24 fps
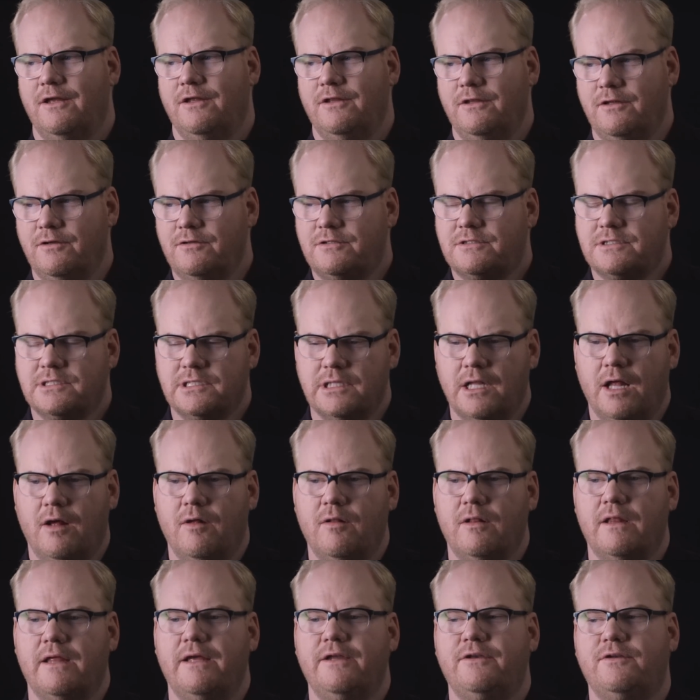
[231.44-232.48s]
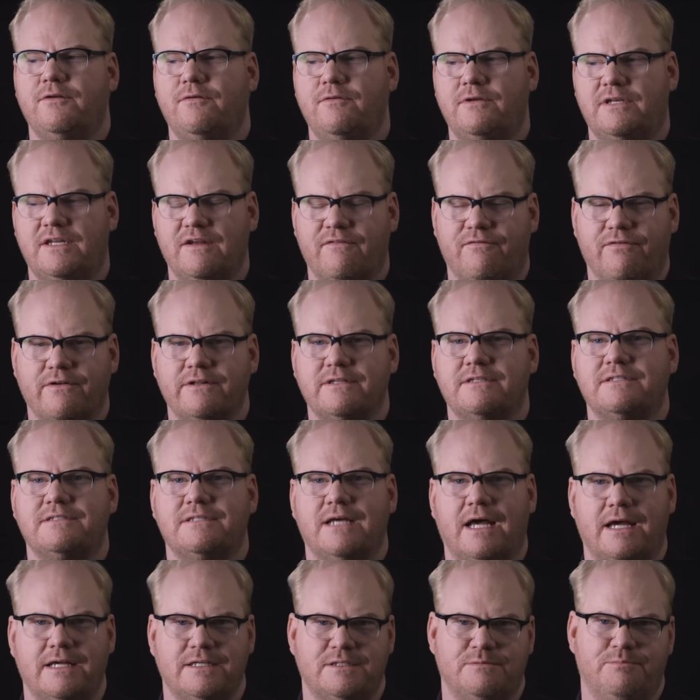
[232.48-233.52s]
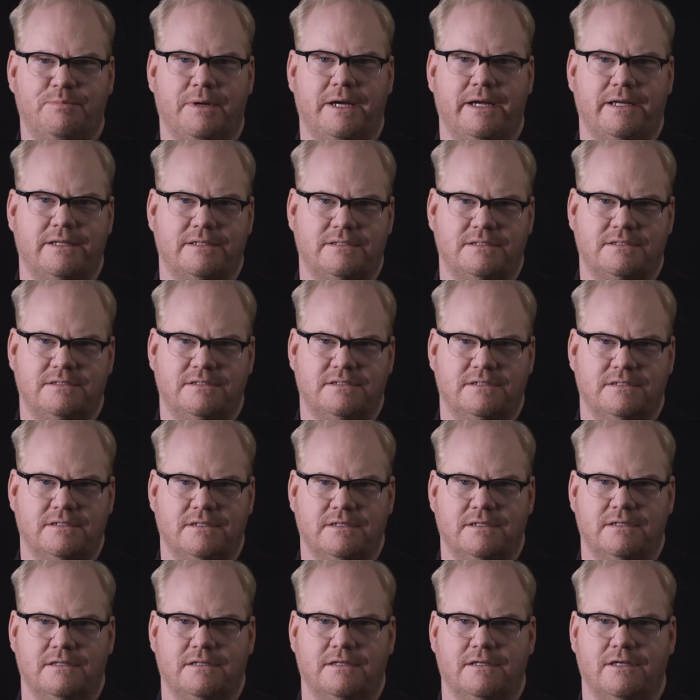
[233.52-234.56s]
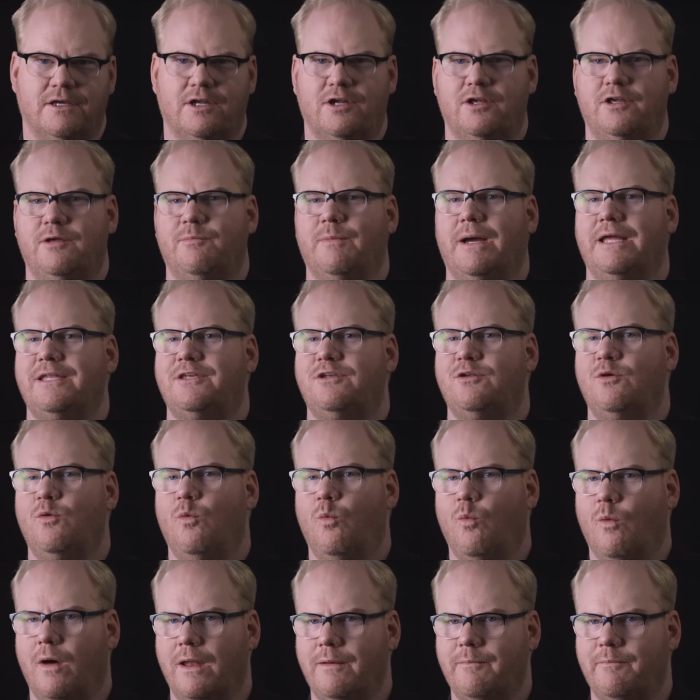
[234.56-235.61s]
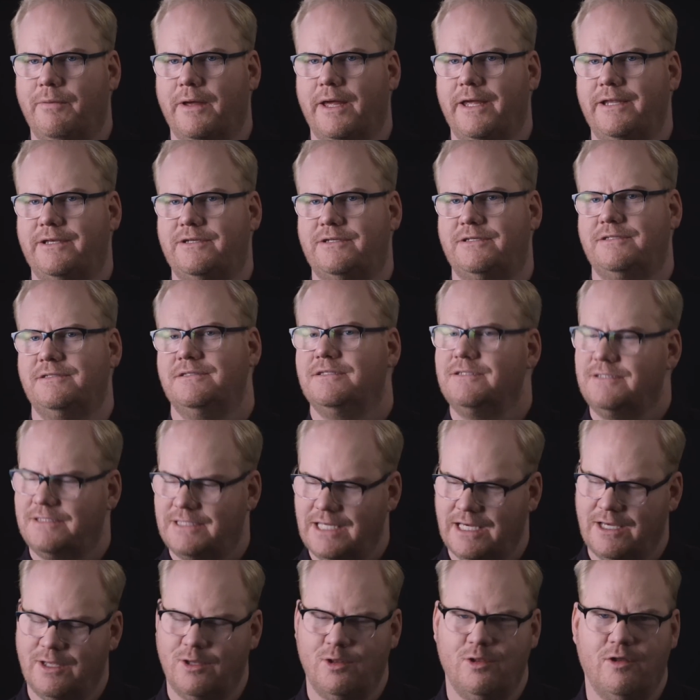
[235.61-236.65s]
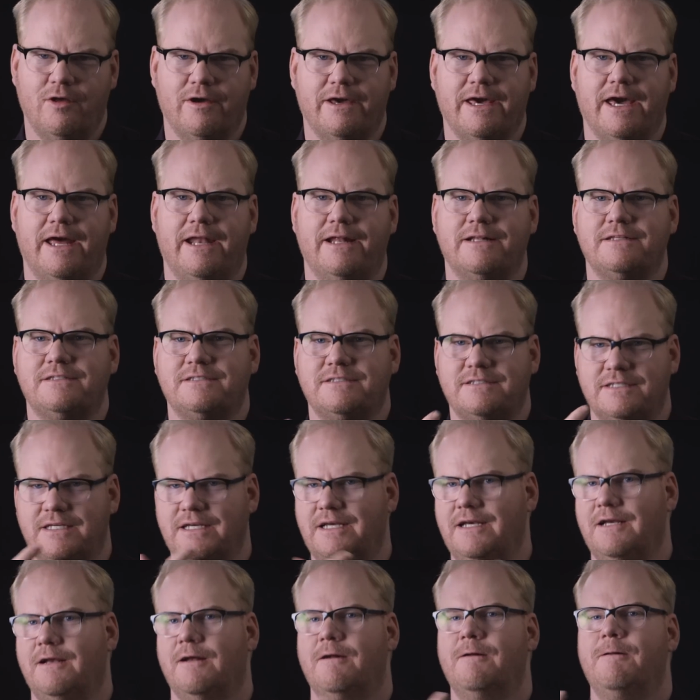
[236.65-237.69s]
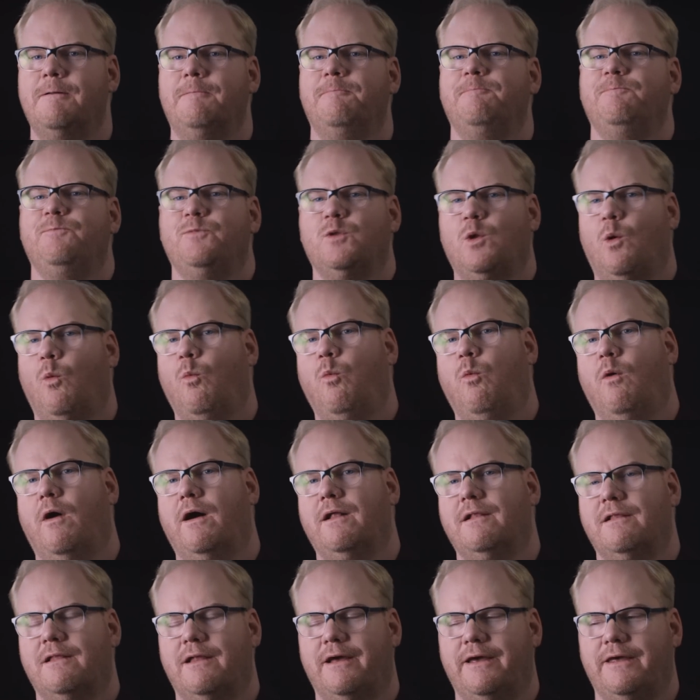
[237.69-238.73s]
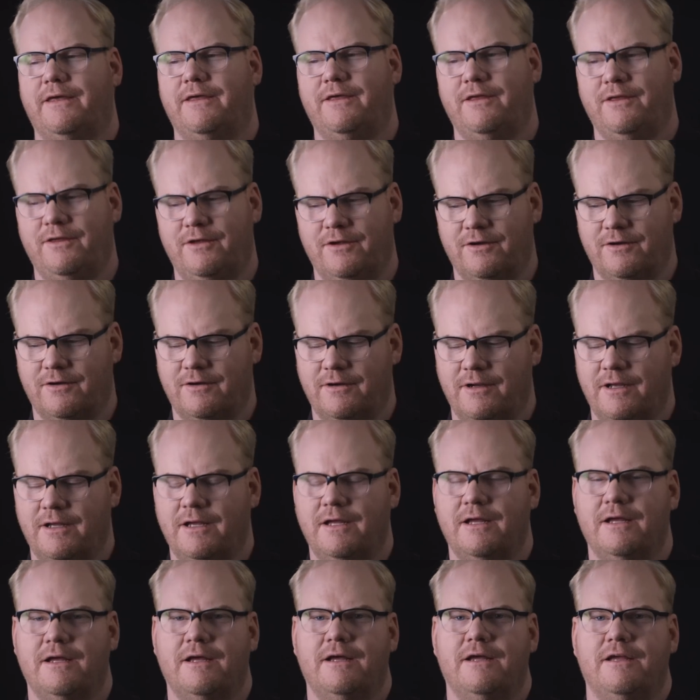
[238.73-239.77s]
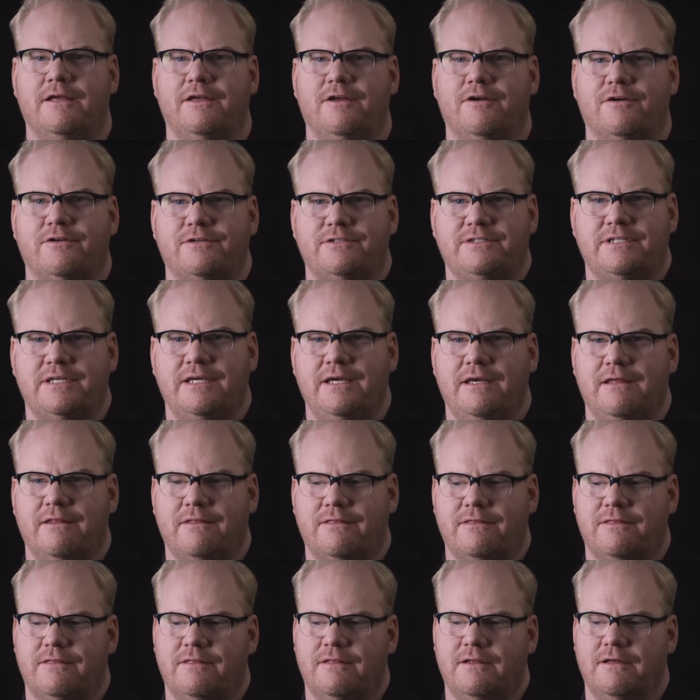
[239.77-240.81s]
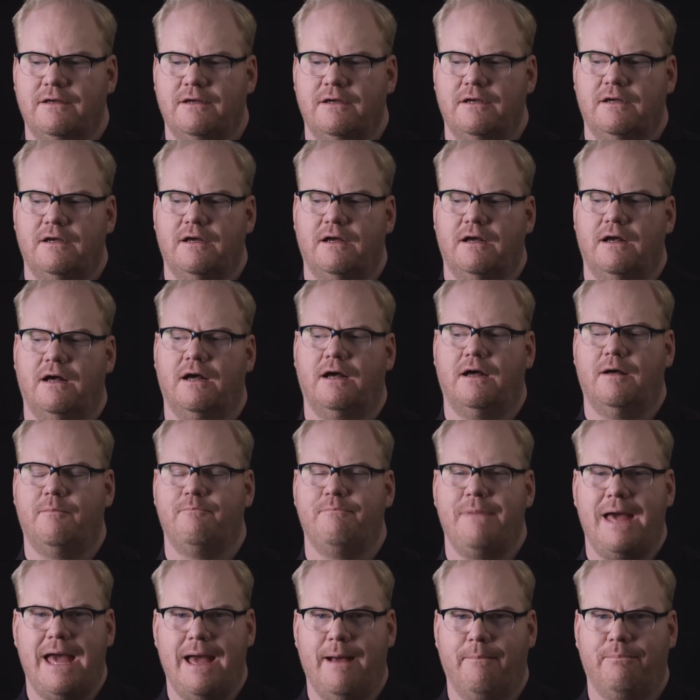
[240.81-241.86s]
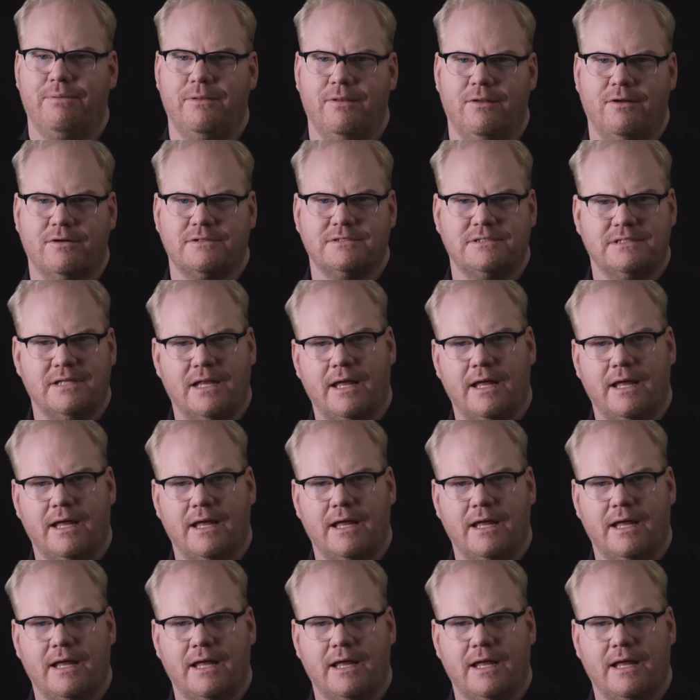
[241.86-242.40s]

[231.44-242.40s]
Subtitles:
you slowly do different size bites. You know, you might do one bite, take a look at it, see what like your teeth map looks